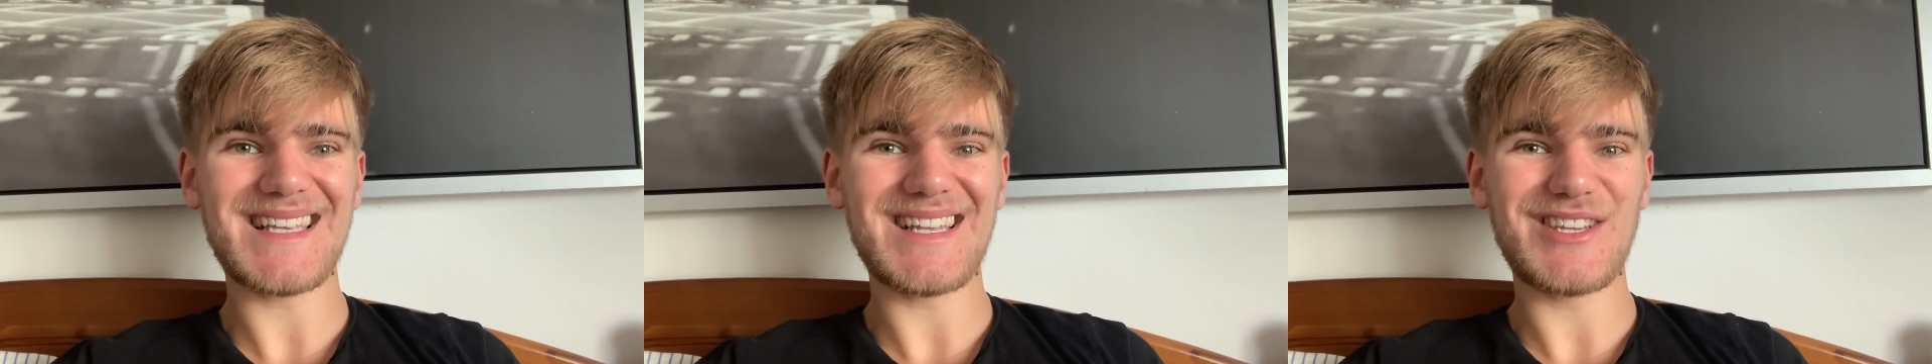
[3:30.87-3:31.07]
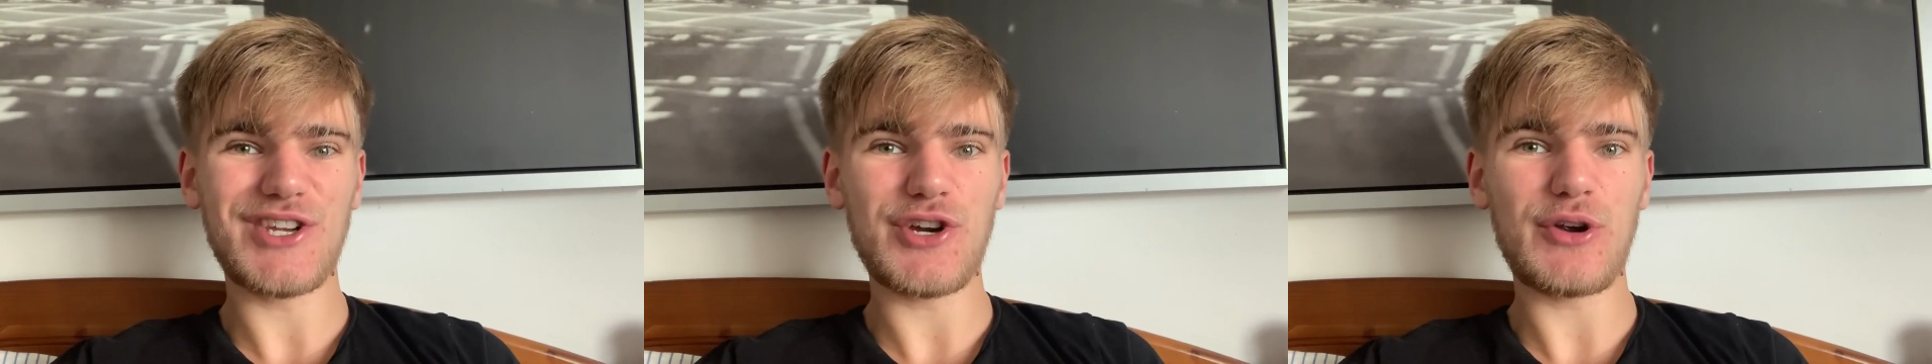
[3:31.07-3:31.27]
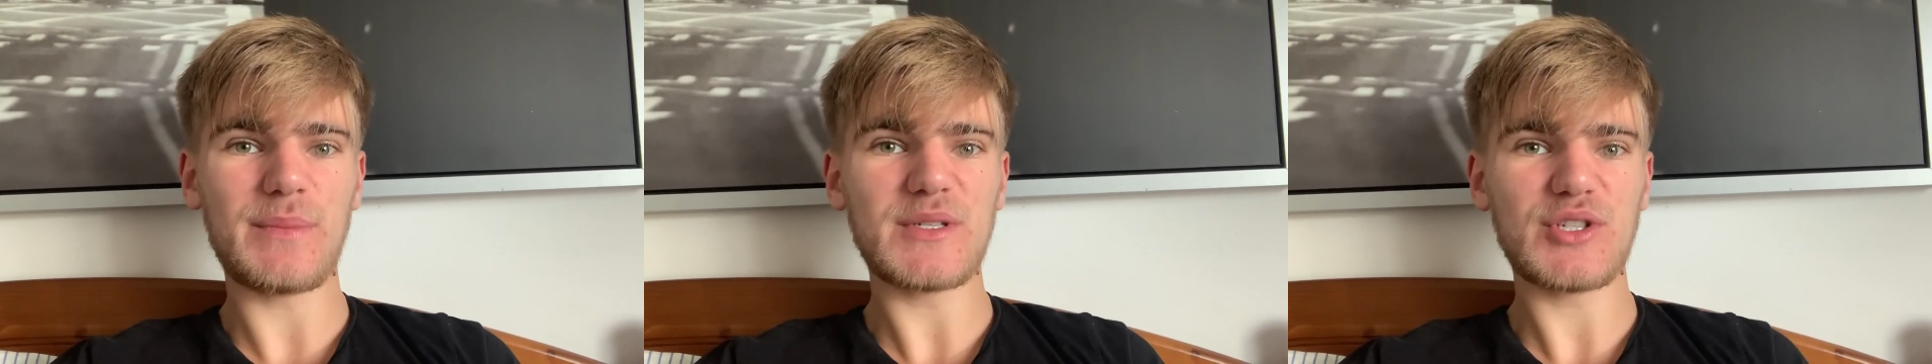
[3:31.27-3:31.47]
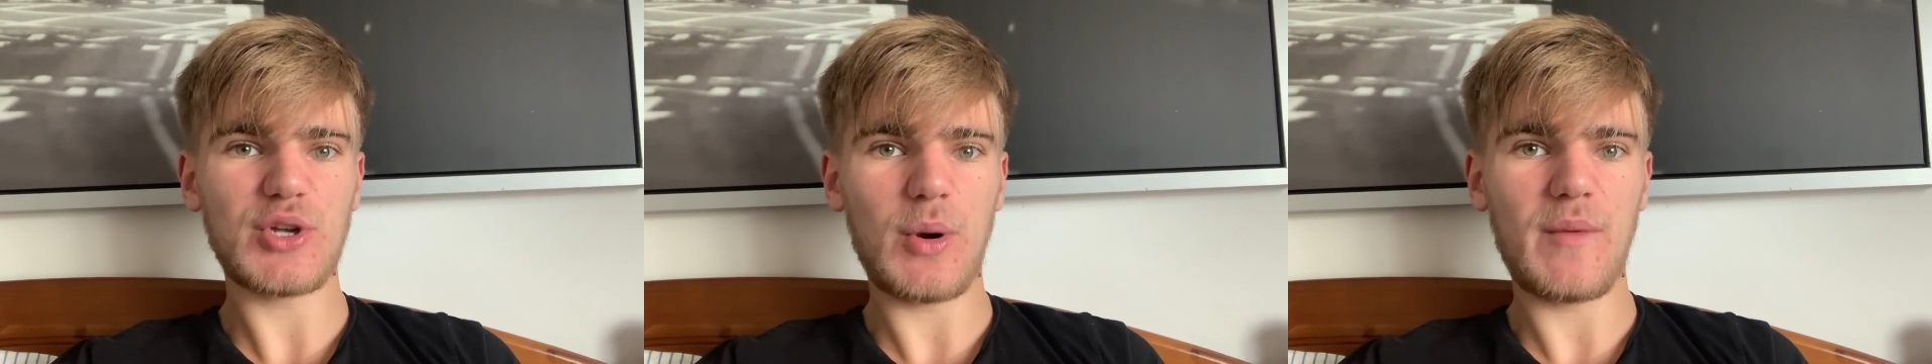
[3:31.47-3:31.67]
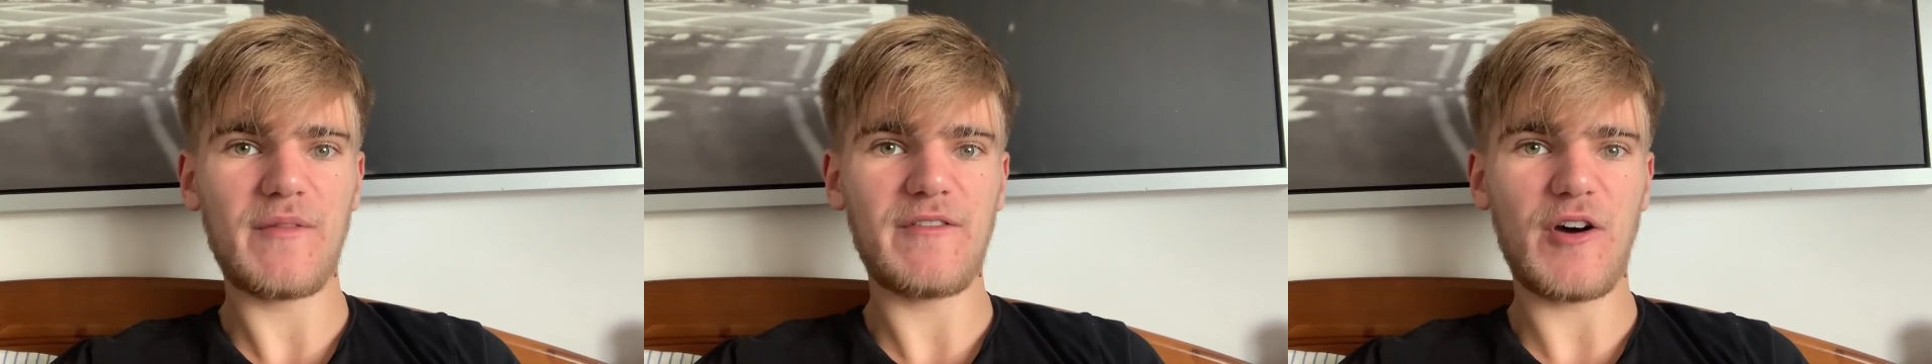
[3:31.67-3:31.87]
in Europe's
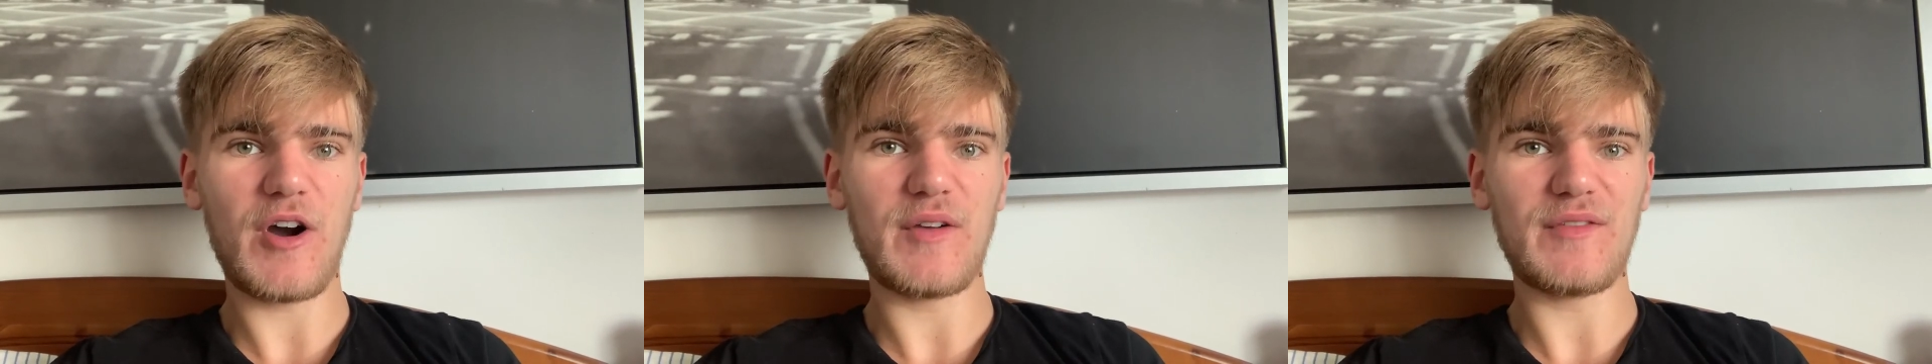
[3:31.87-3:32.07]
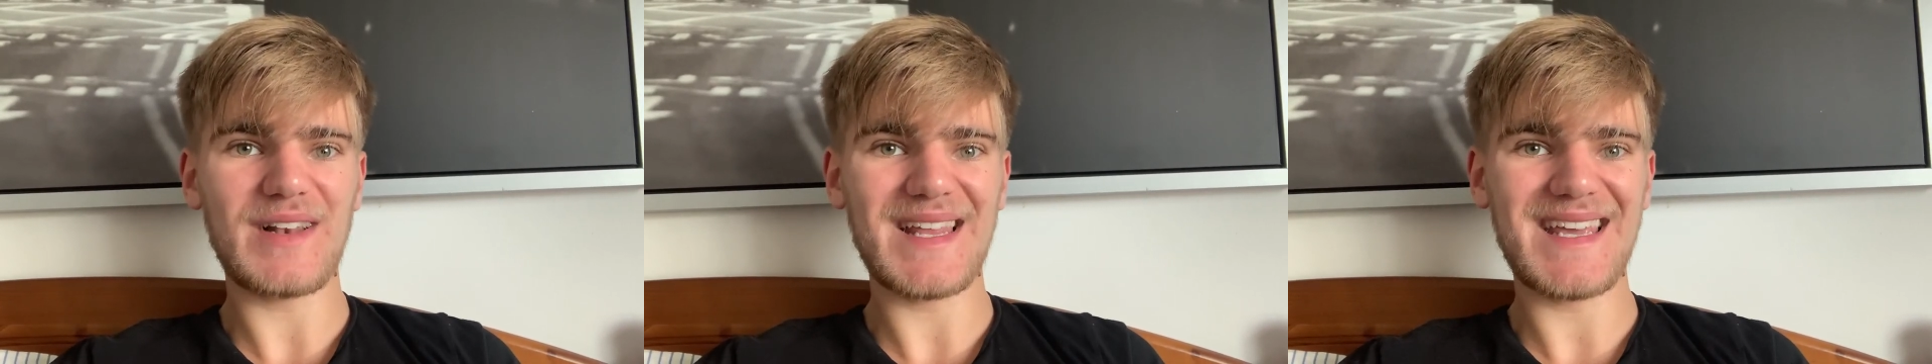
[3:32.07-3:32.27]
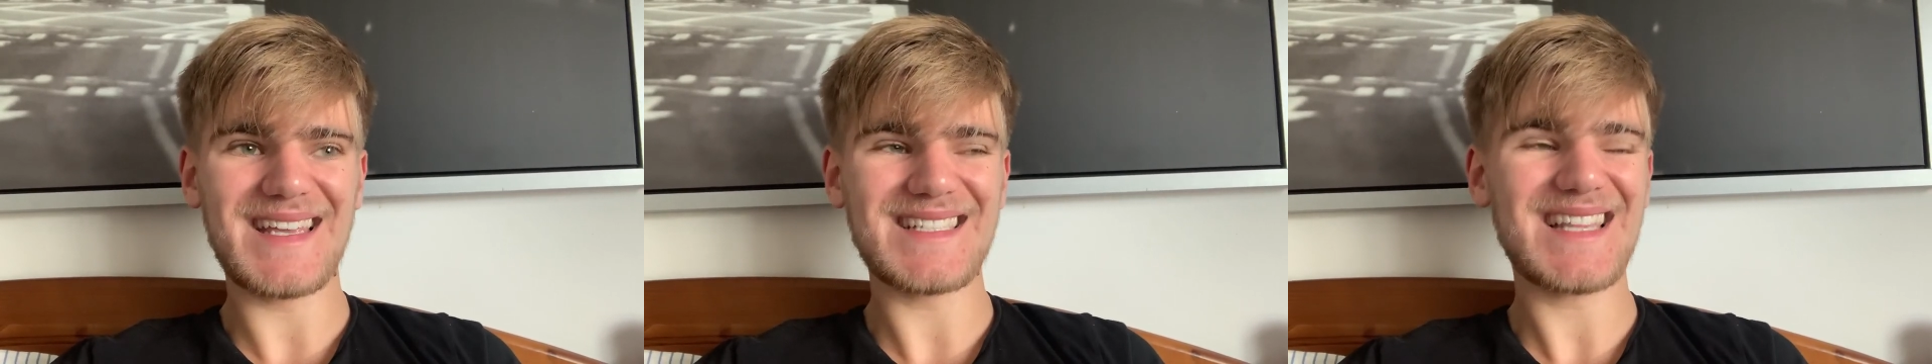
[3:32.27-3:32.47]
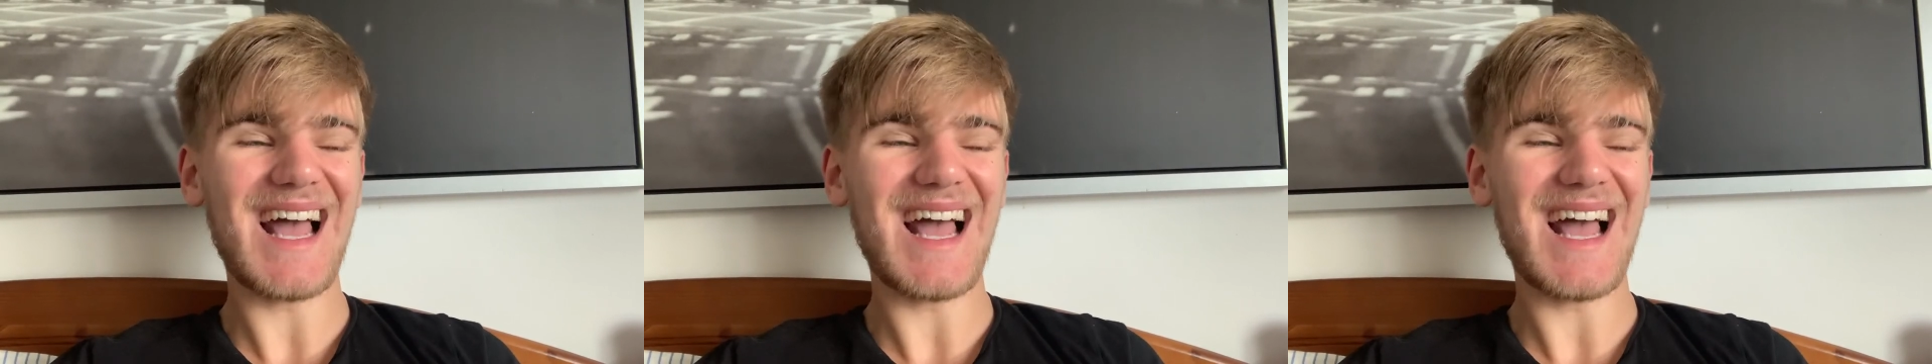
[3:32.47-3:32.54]
top 5 leagues.